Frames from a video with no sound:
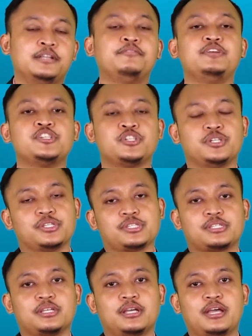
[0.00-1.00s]

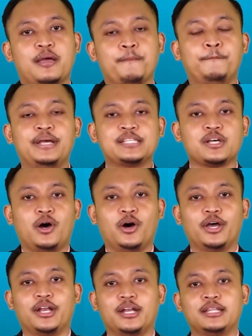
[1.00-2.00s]
divisions based
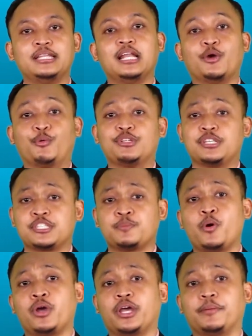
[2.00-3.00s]
on the language
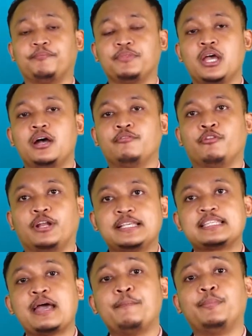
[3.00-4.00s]
spoken. For
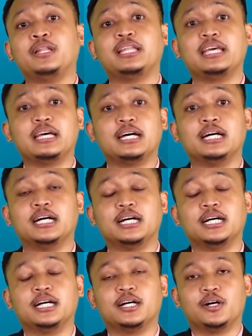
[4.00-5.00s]
example,
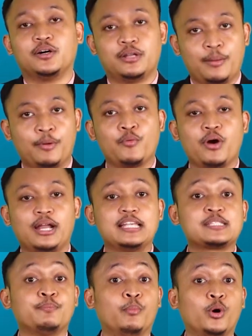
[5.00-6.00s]
number one
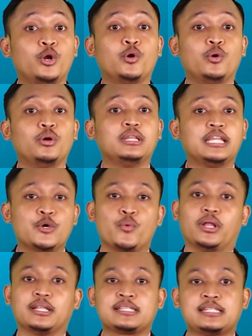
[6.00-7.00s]
is
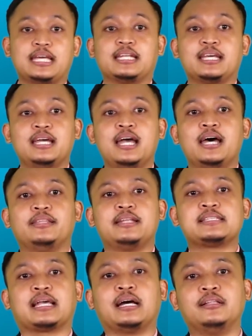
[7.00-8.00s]
monolingual state.
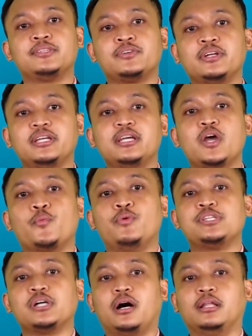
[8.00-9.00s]
There is a country
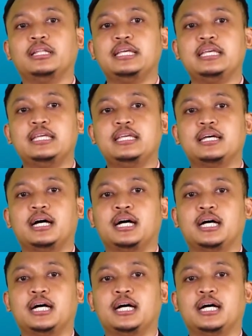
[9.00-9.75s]
which only